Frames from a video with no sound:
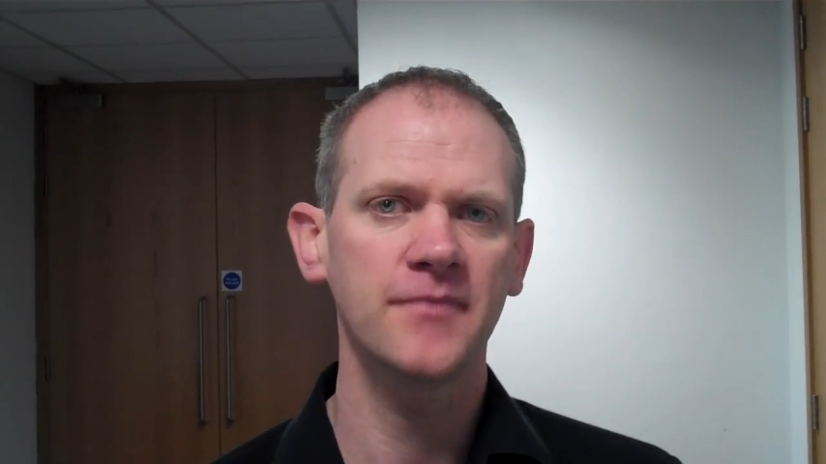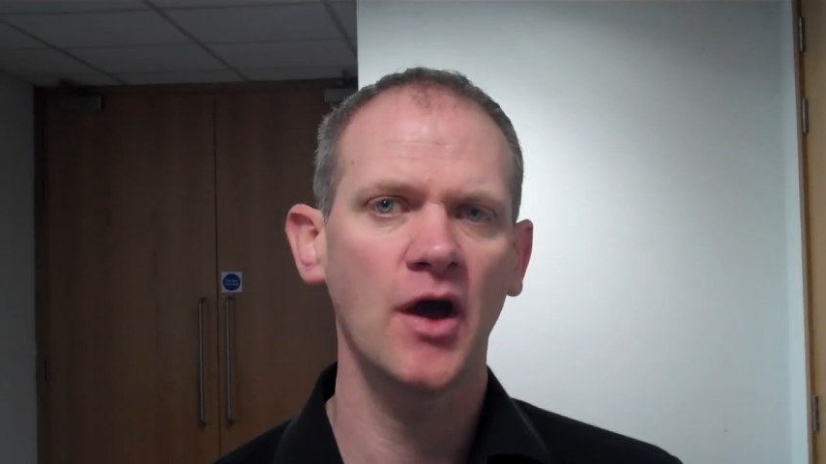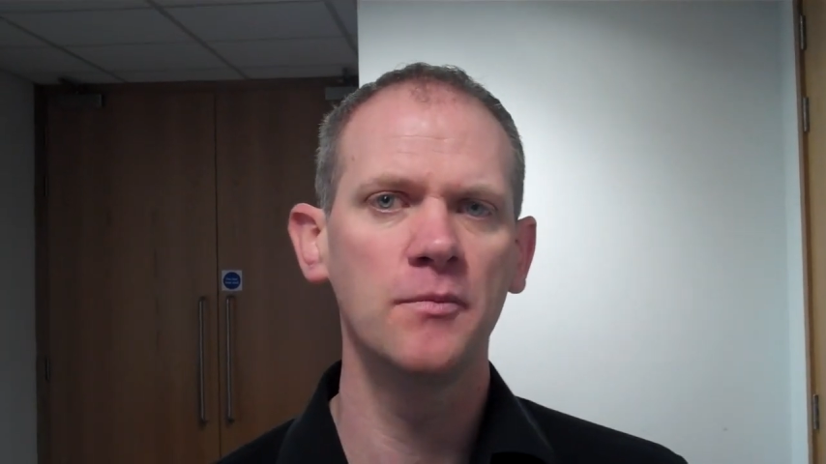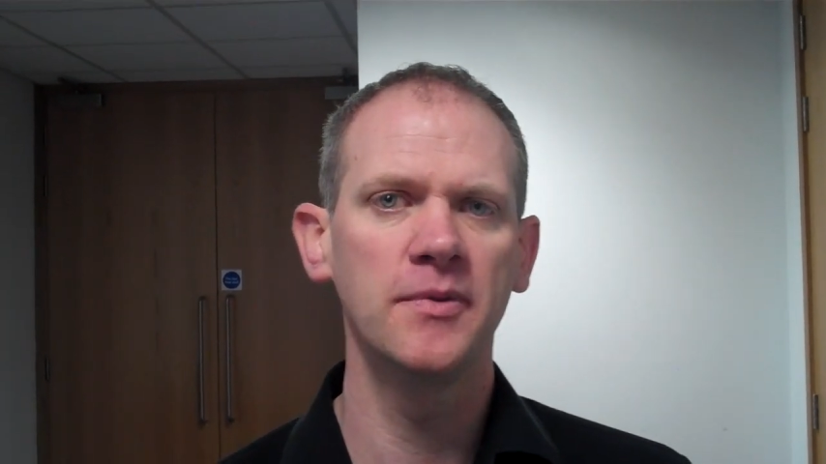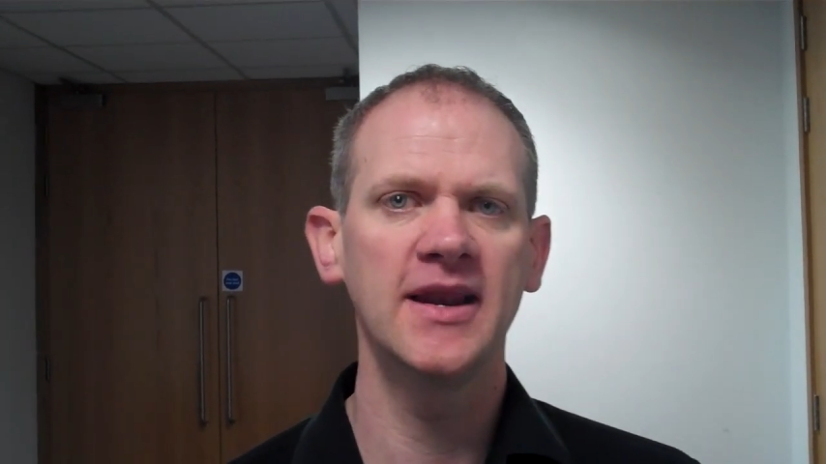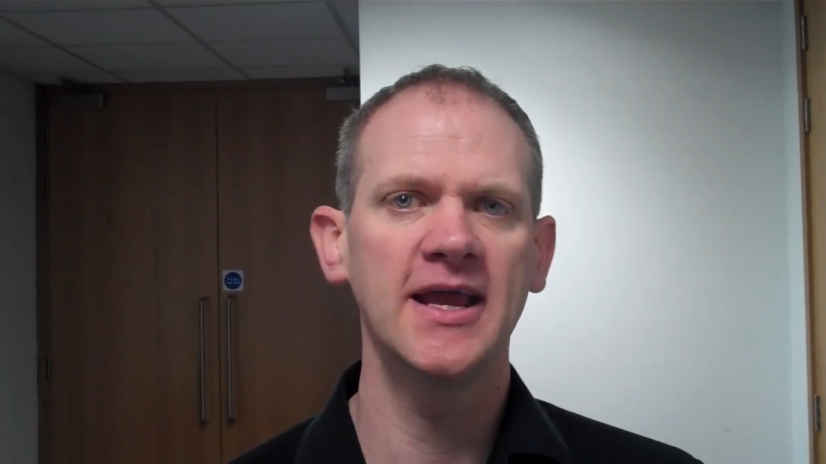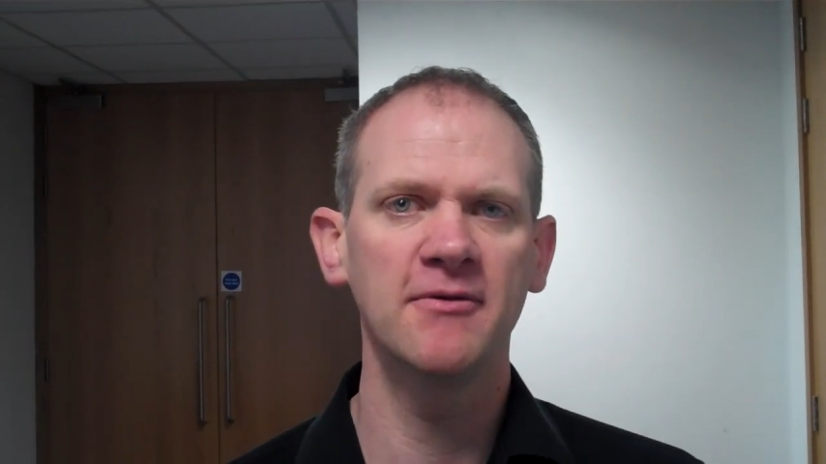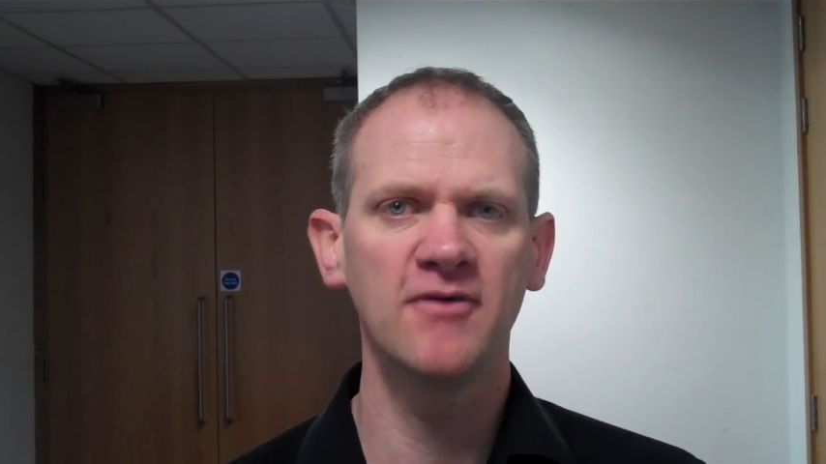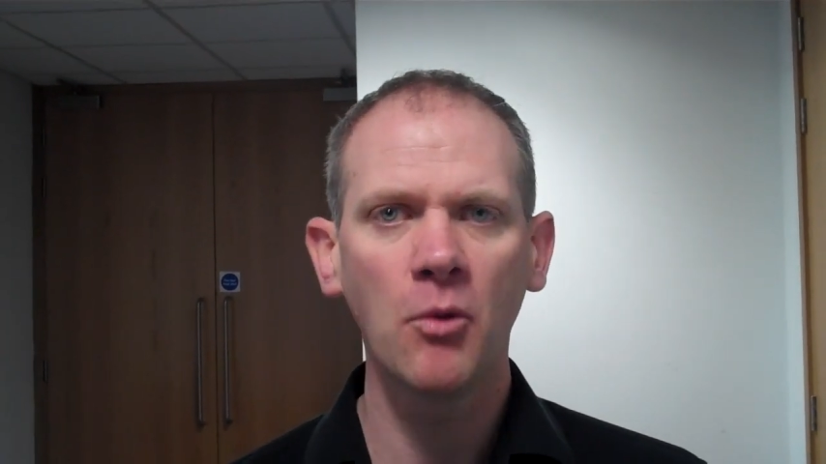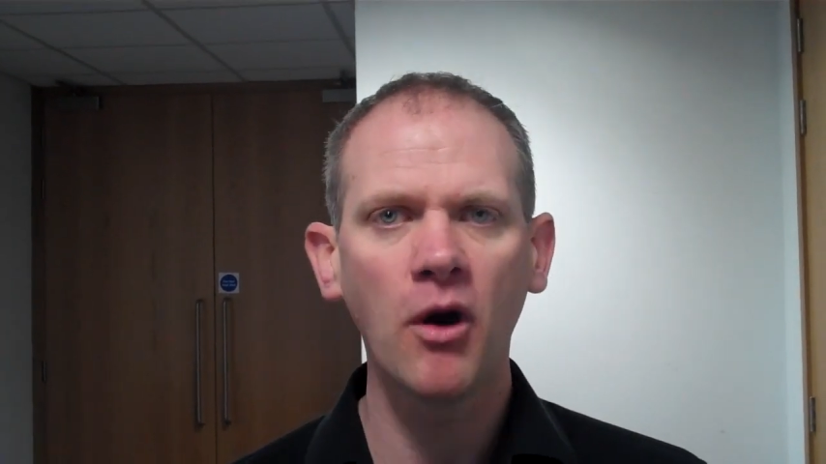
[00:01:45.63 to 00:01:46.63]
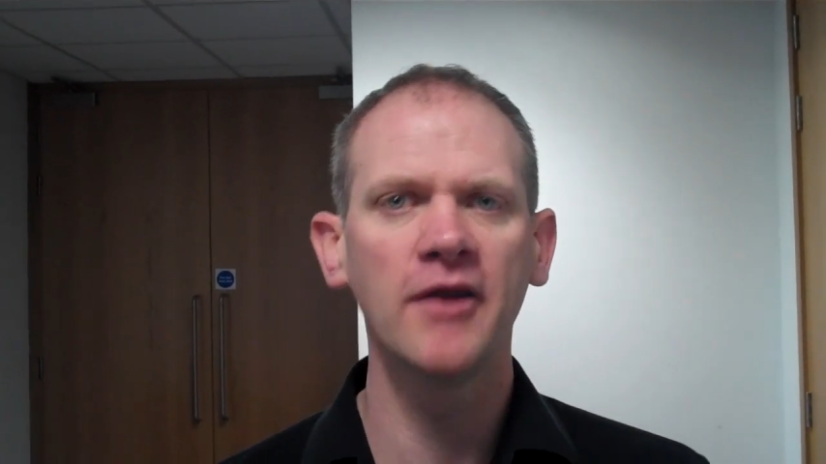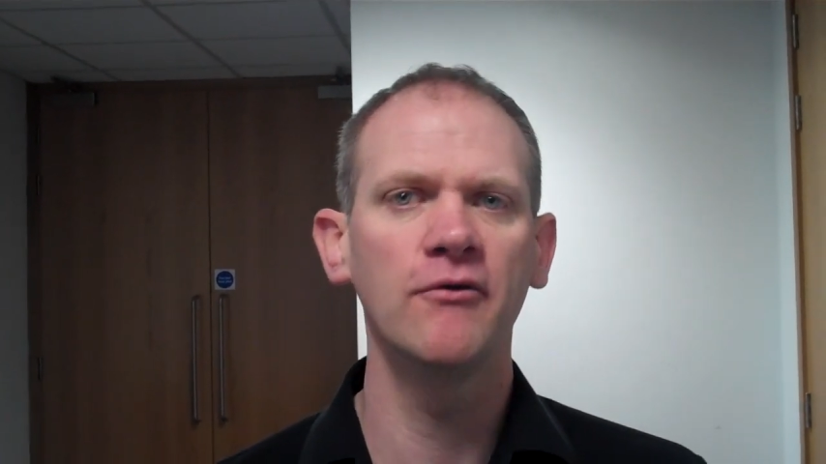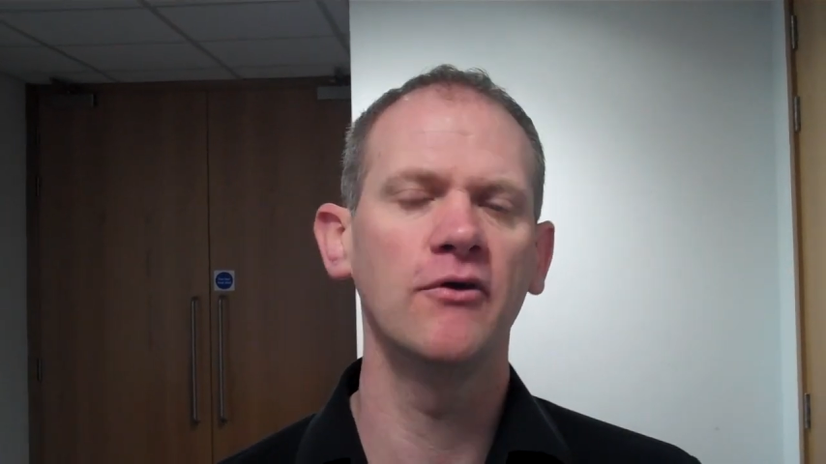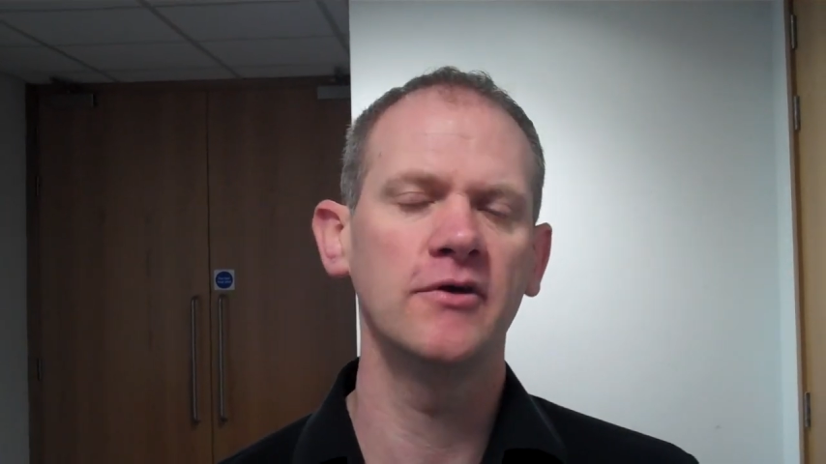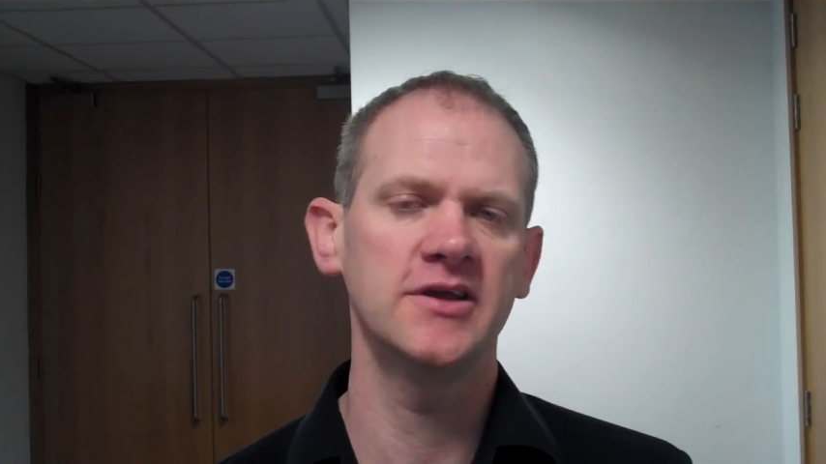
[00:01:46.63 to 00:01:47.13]
openly with a wider
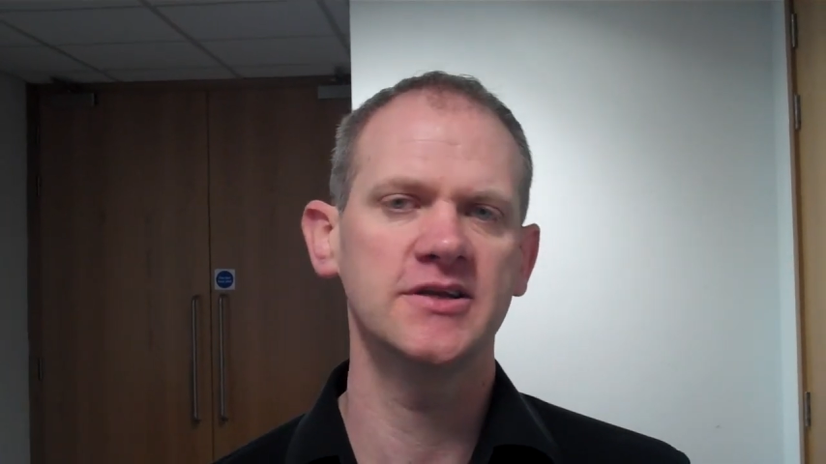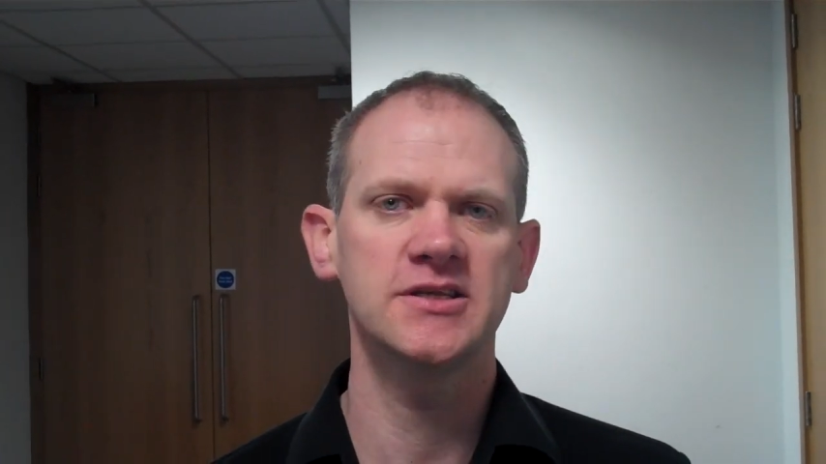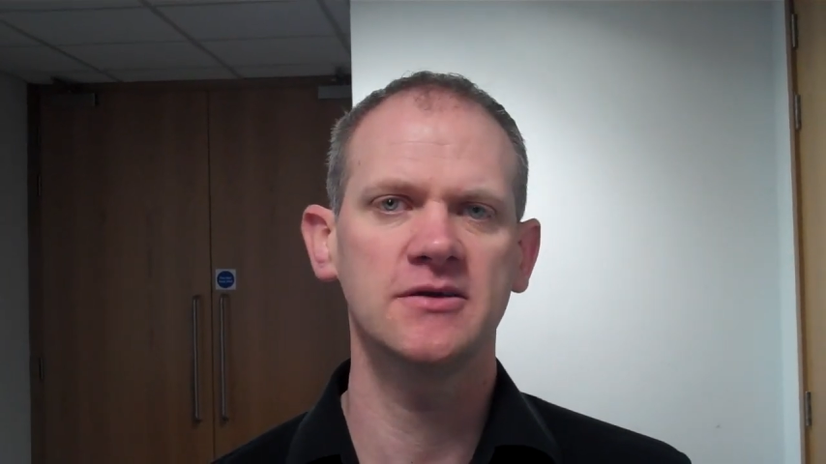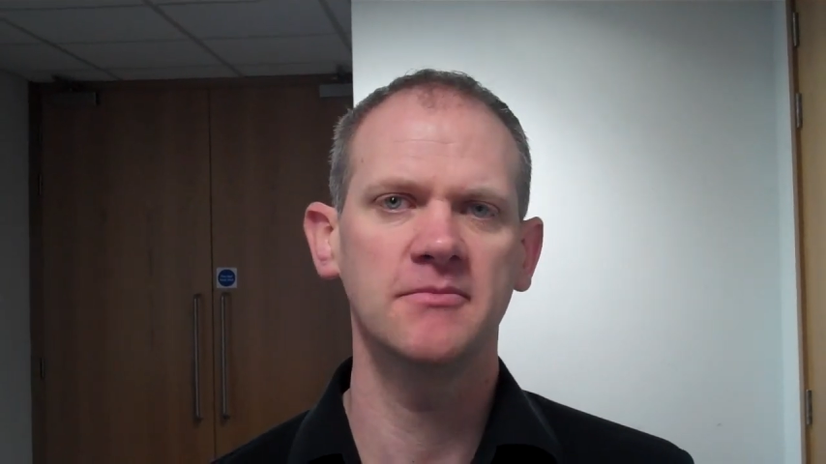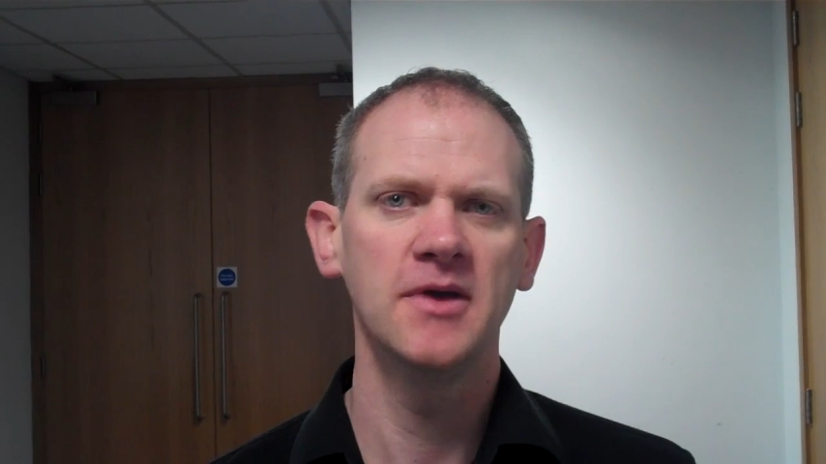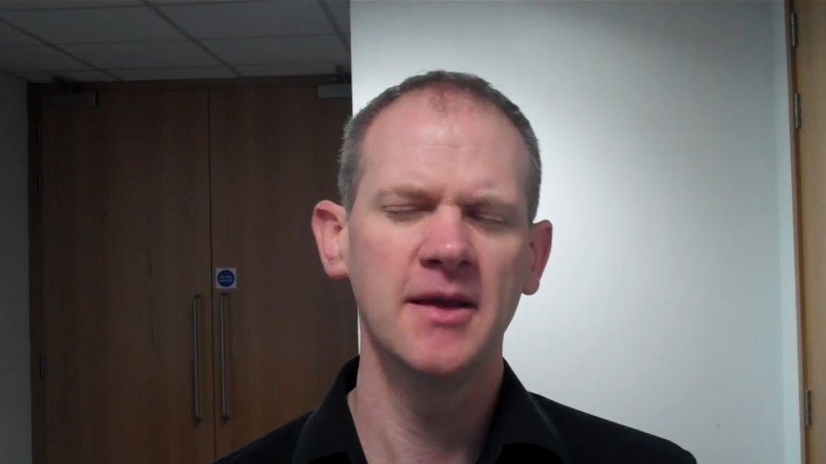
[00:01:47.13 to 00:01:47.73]
audience that